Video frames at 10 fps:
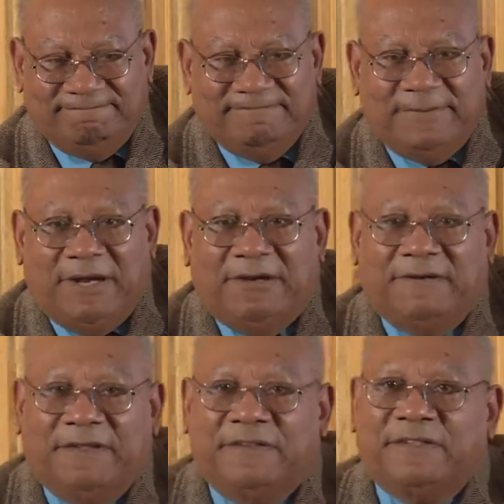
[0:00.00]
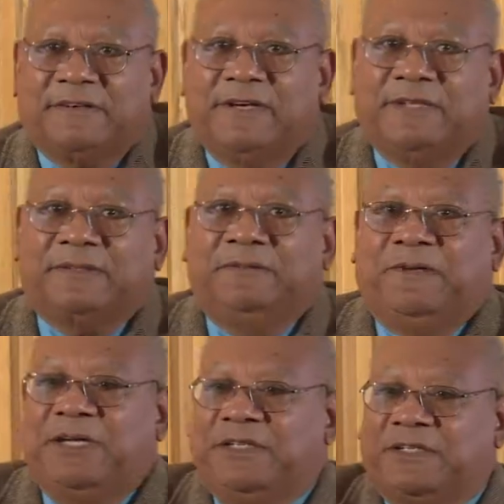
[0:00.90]
States? Oh, there's a great
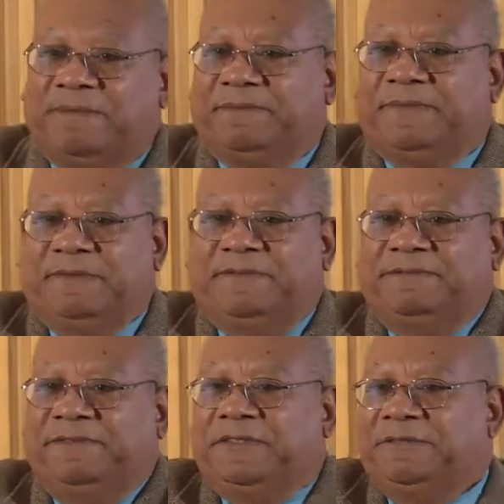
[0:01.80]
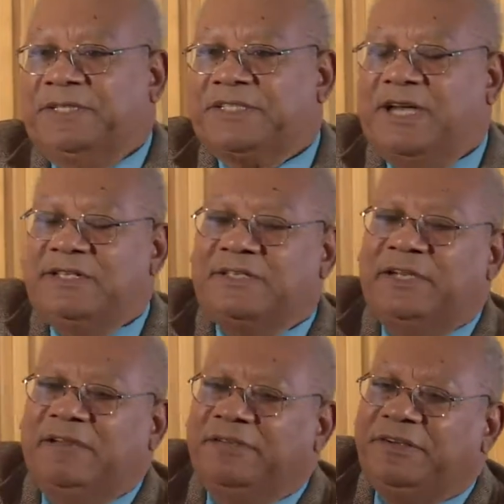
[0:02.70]
wine shop at the foot of Wisconsin
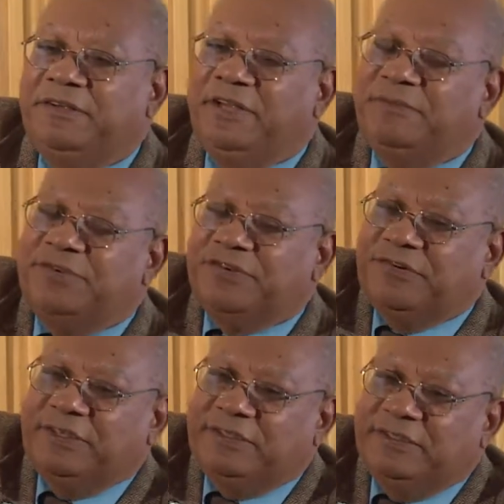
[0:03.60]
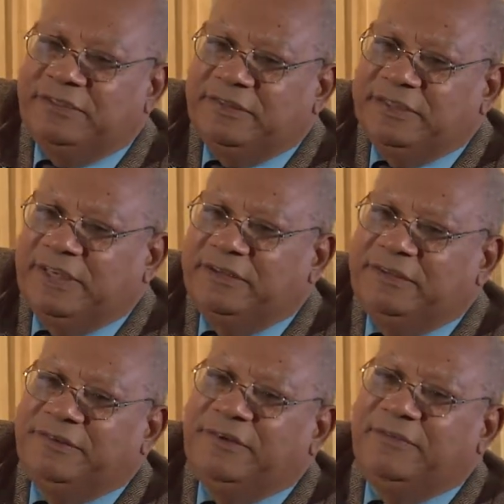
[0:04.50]
Avenue and M Street, and you can get a
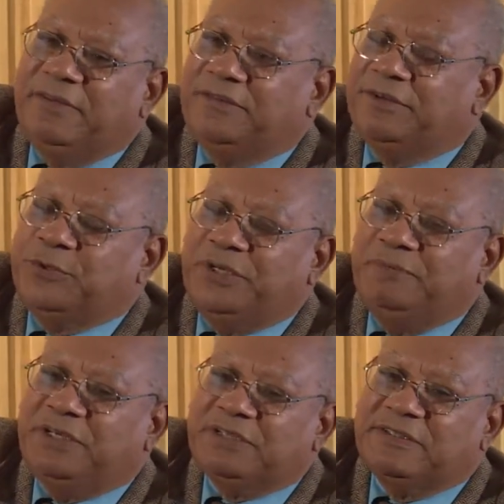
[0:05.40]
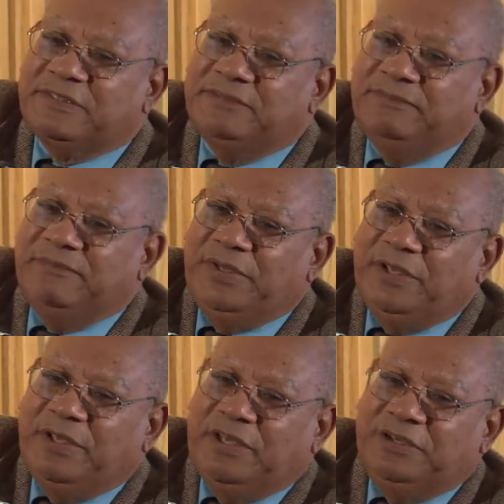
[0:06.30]
good rum there for 20 bucks.
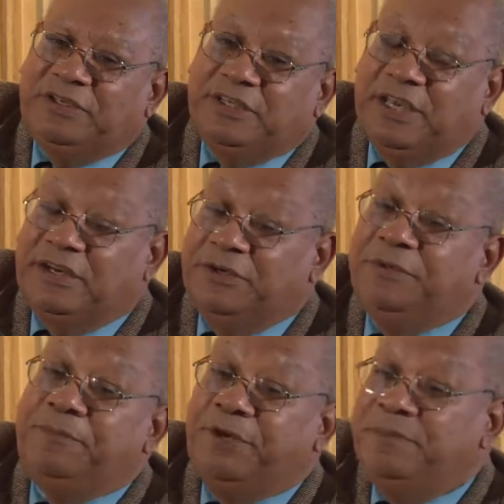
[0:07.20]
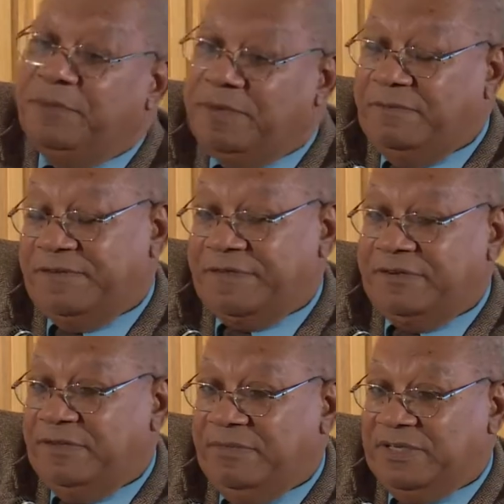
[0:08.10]
You can get a good premium rum for
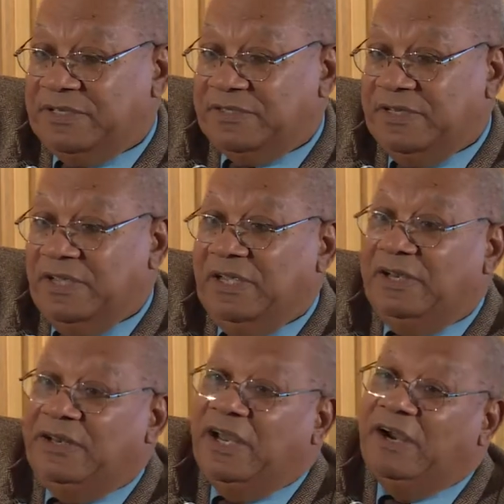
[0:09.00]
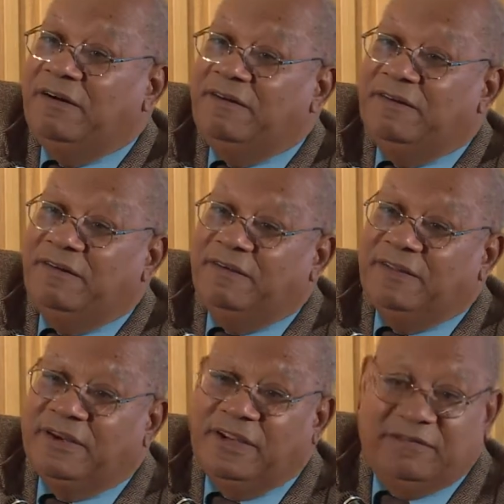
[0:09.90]
30 bucks. Now,
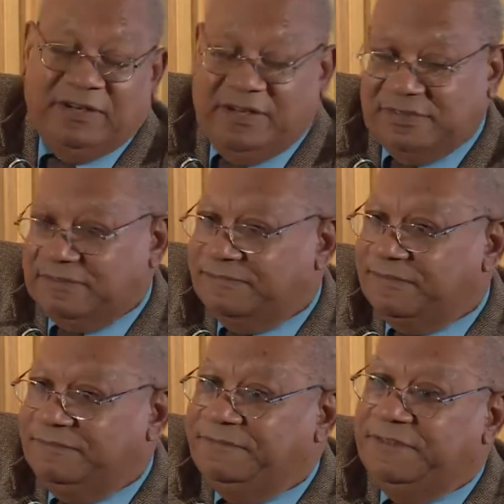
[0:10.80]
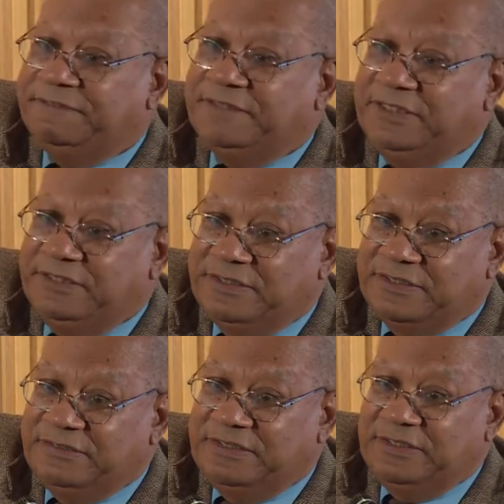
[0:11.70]
they have a lot for 50 and
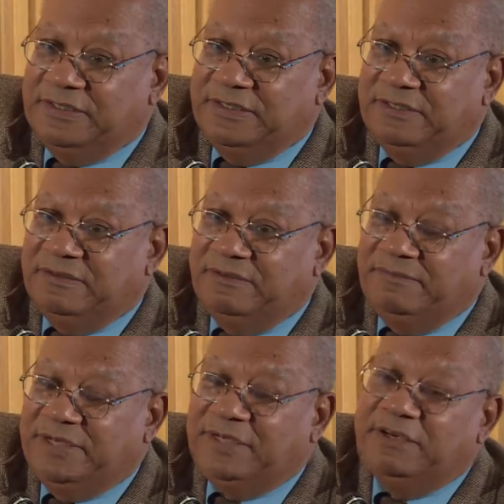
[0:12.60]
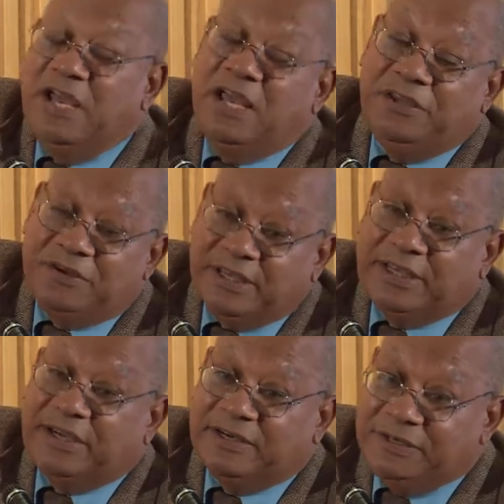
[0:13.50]
so on. But no, you can
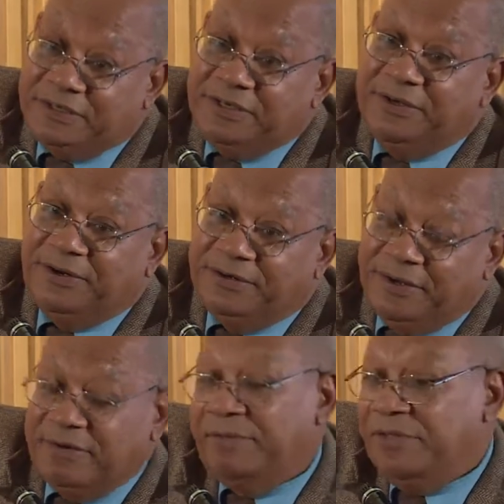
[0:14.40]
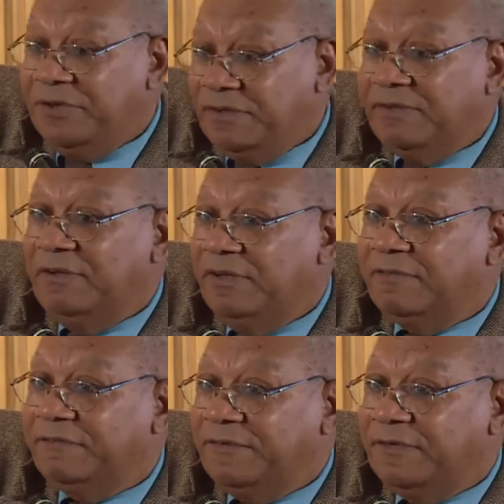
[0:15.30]
get a good ordinary You
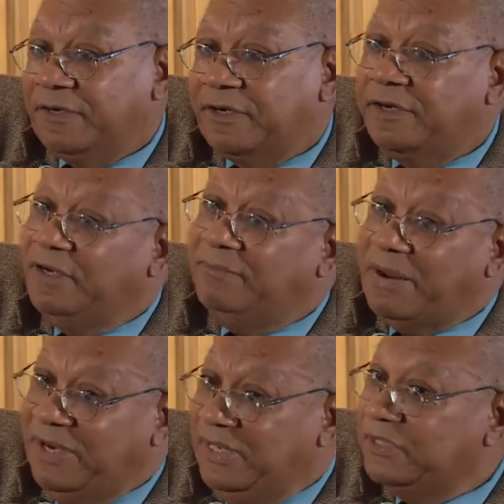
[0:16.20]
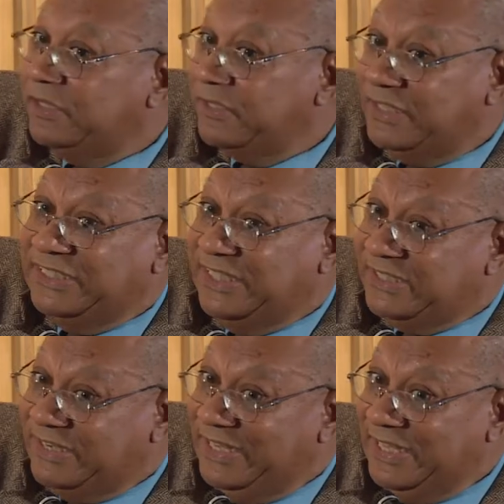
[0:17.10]
look for Barrilitos Tres
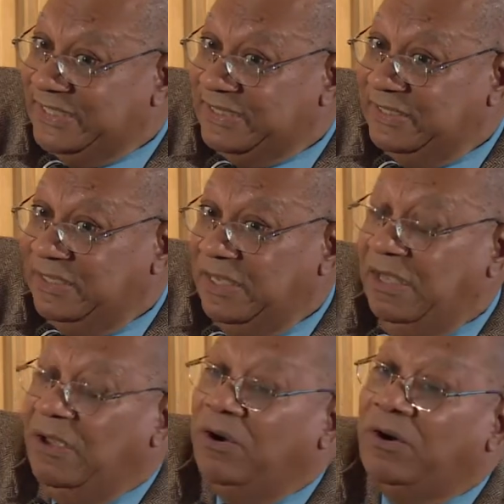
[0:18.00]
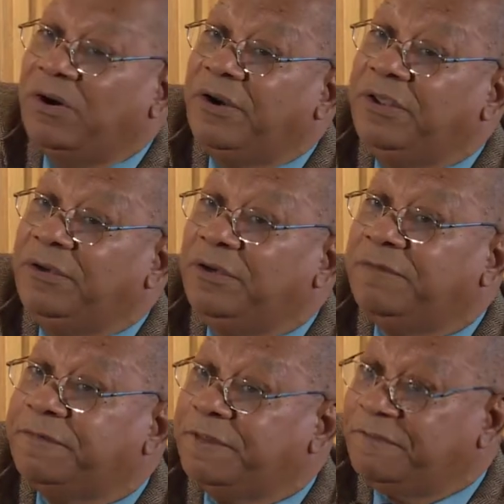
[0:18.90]
Estrellas, or you
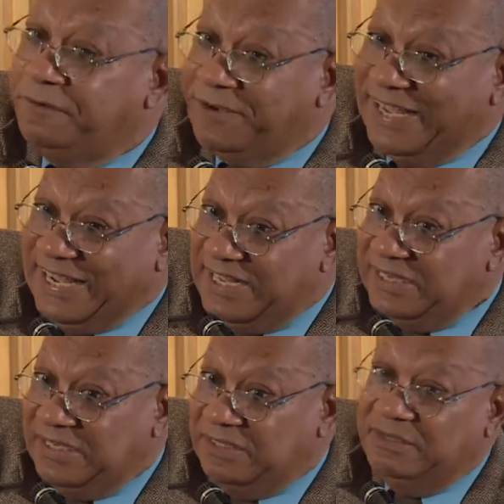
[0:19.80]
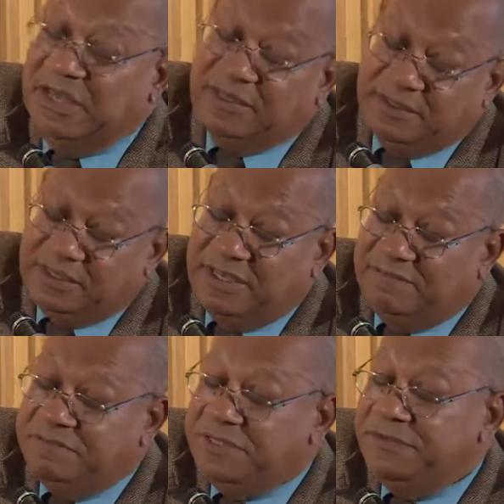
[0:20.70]
look for the Flor de Caña. I think they
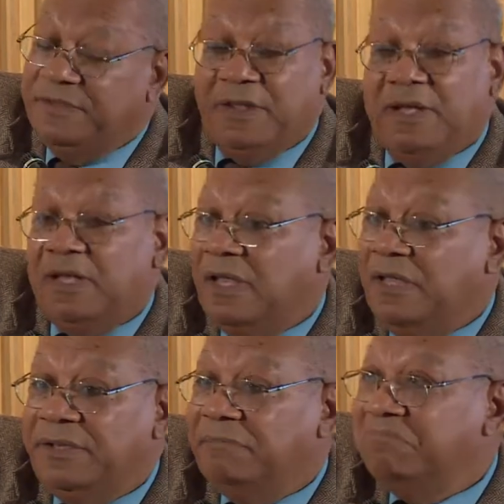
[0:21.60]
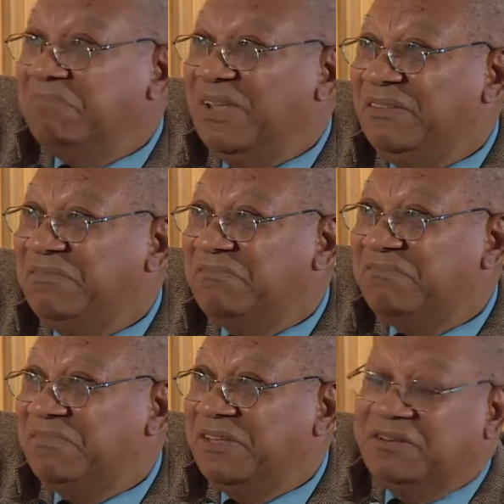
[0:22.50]
have both. And I
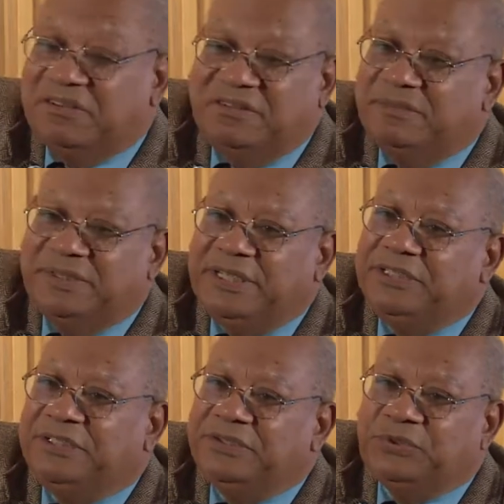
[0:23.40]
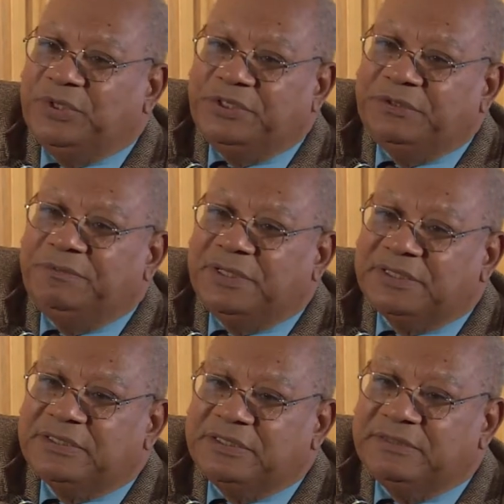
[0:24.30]
think you're talking about 18, 22
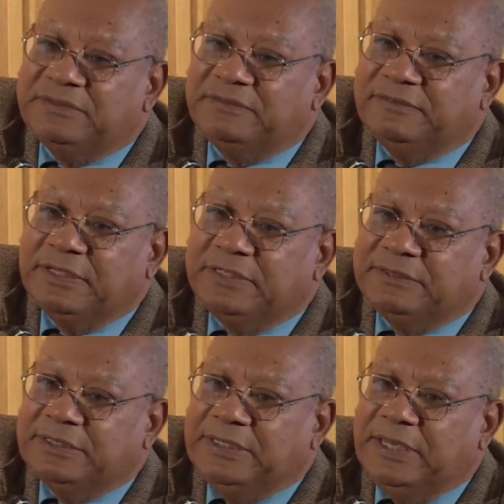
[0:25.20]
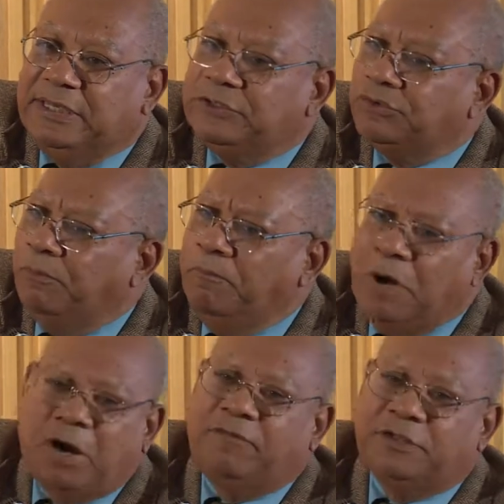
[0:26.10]
bucks for that. And it's
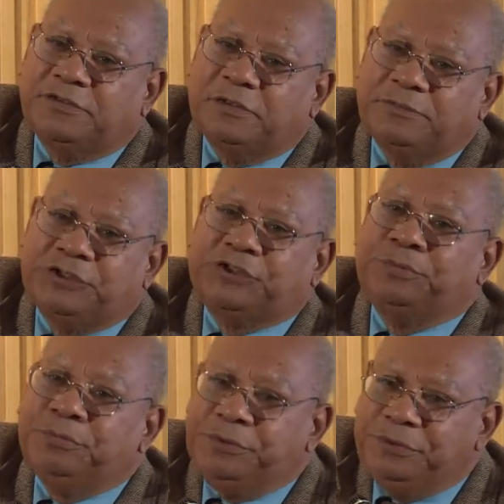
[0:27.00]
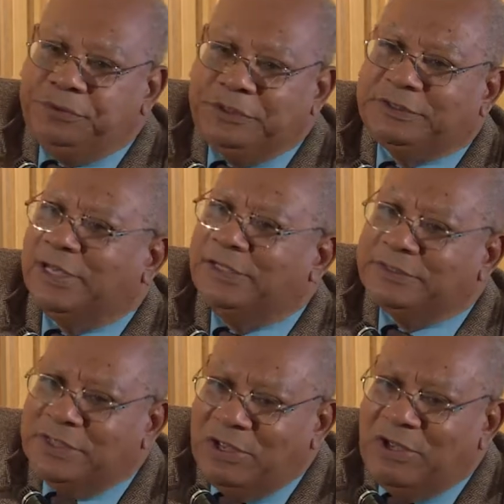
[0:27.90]
marvelous. I it's smooth. It
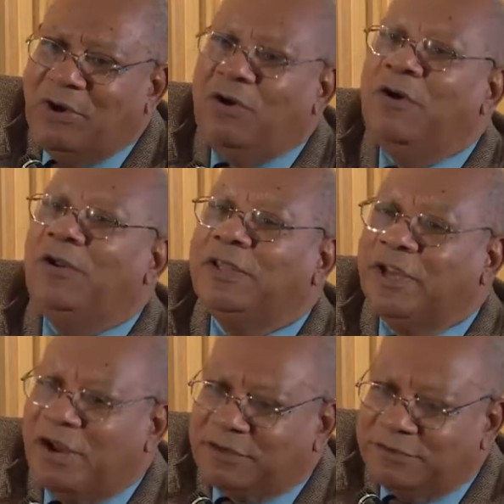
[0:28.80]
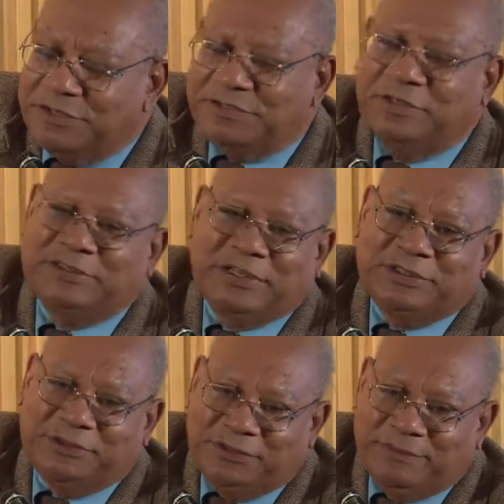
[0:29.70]
has all the characteristics I
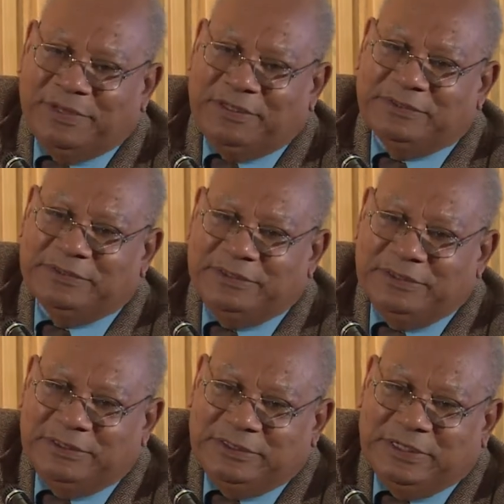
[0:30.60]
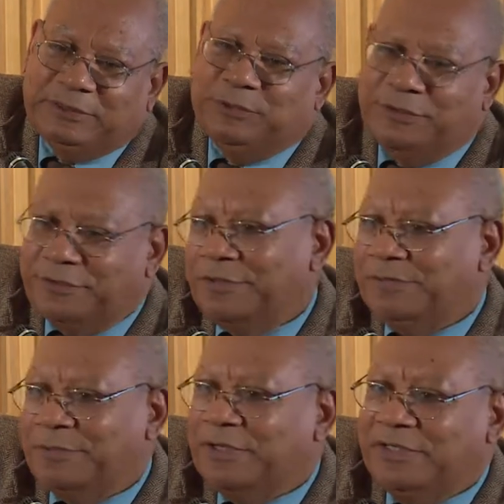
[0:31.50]
talk about at one third of
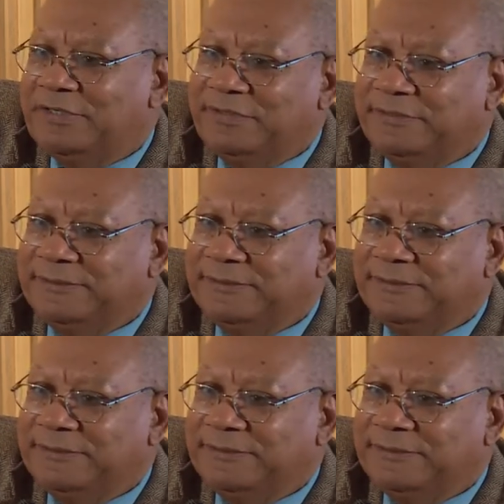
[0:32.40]
the price.